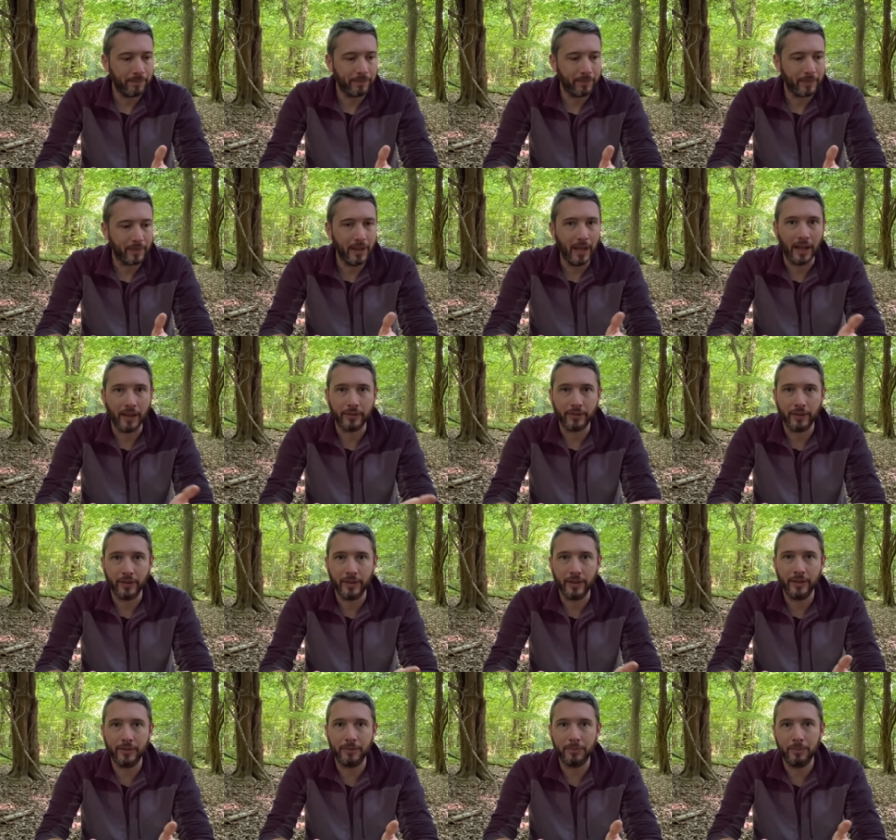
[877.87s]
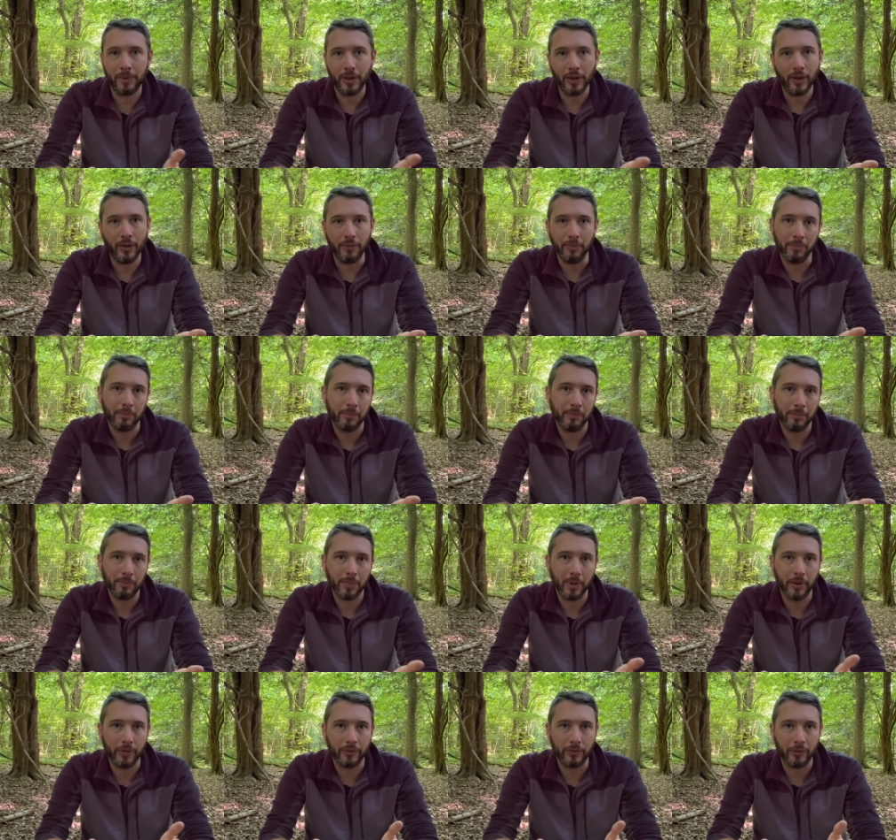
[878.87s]
Yeah, so there's my own
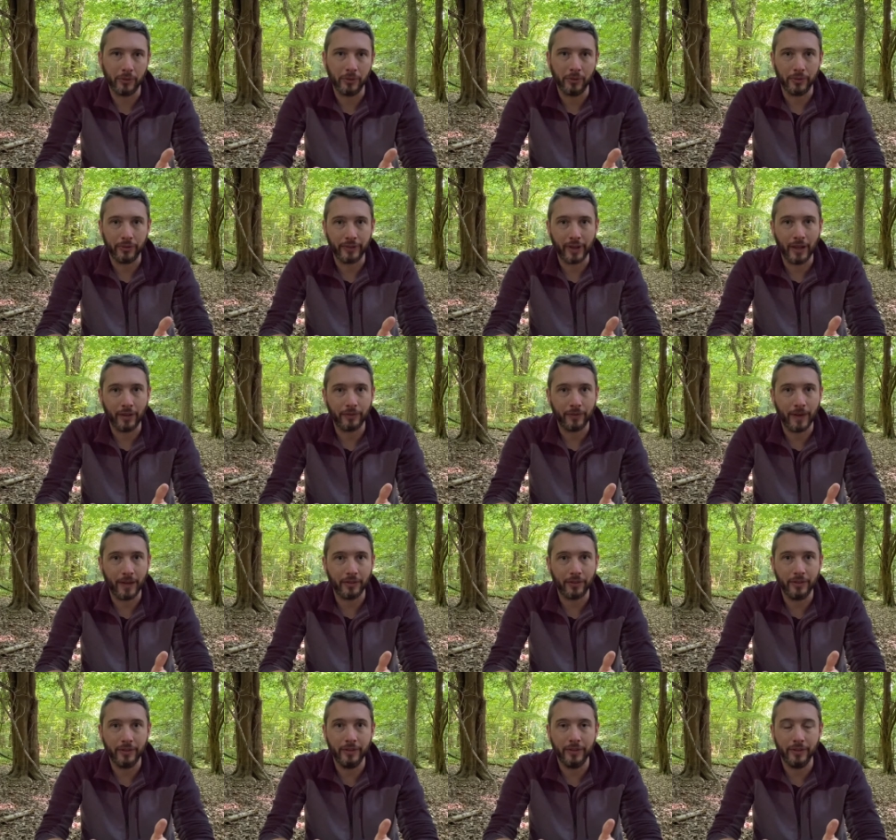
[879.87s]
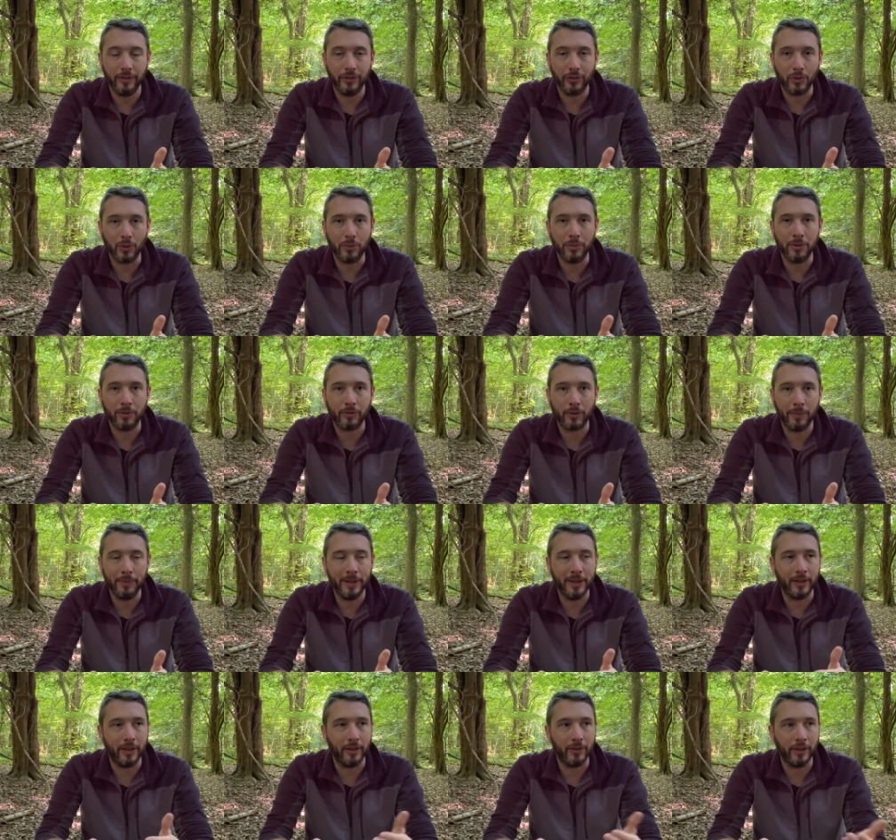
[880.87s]
personal satisfaction and enjoyment from
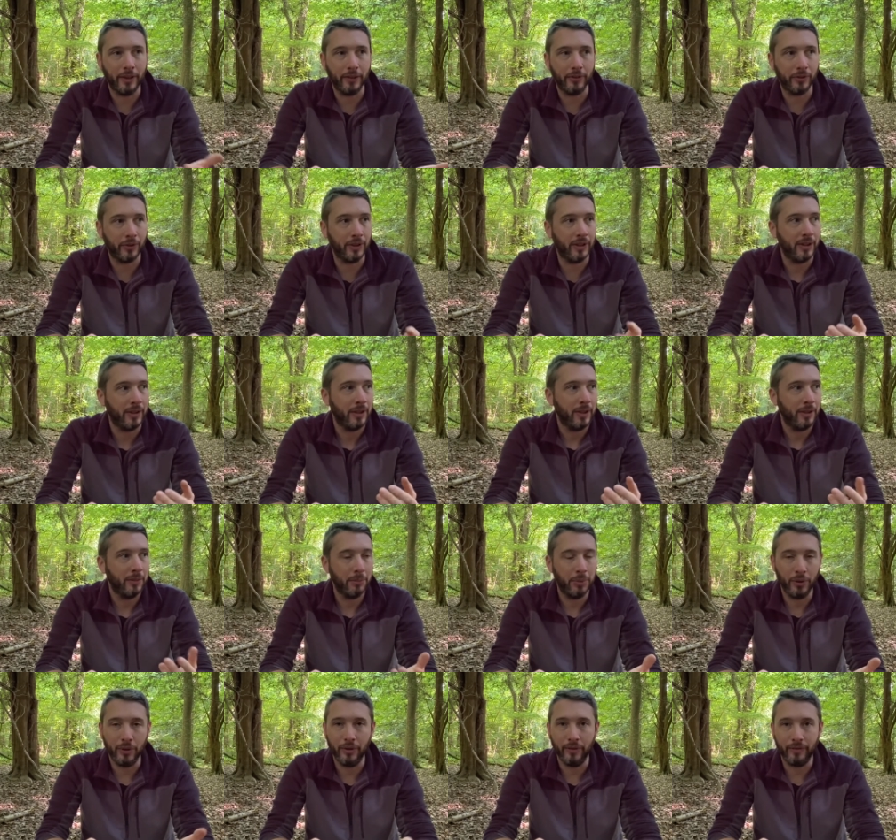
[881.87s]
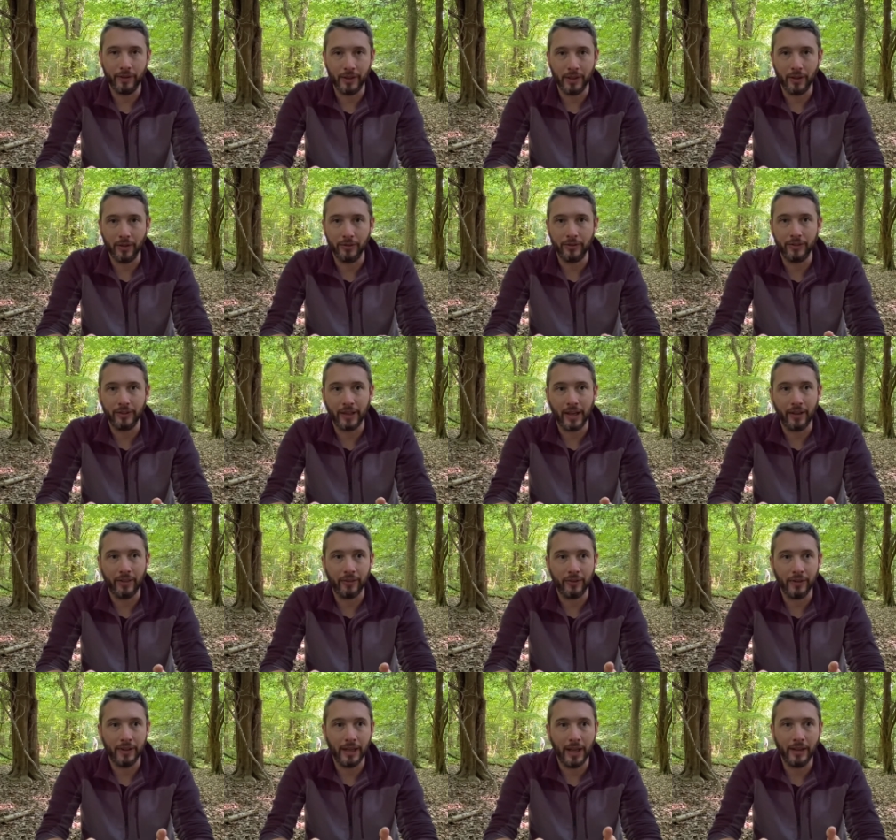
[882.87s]
it, and I enjoy putting the videos together
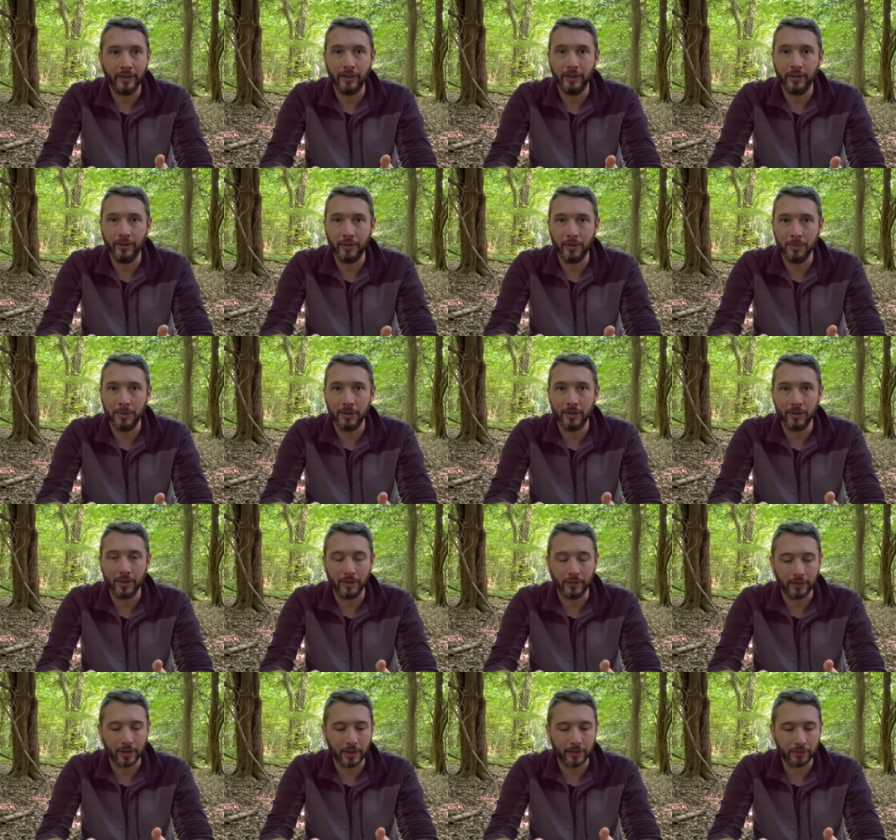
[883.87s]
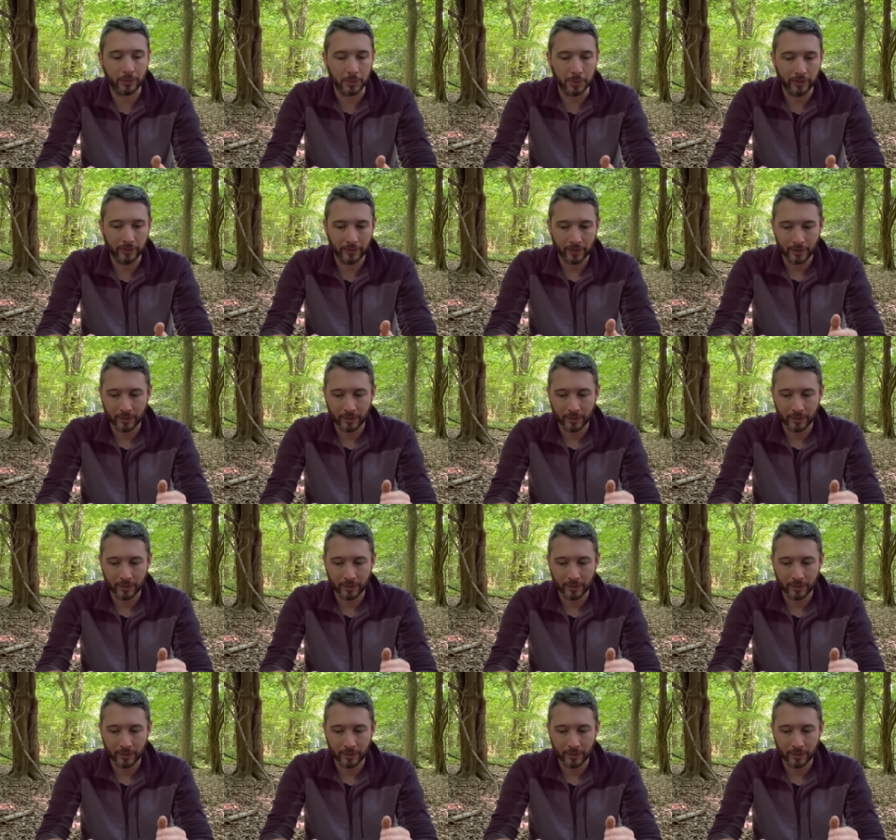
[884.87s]
and editing them and things afterwards.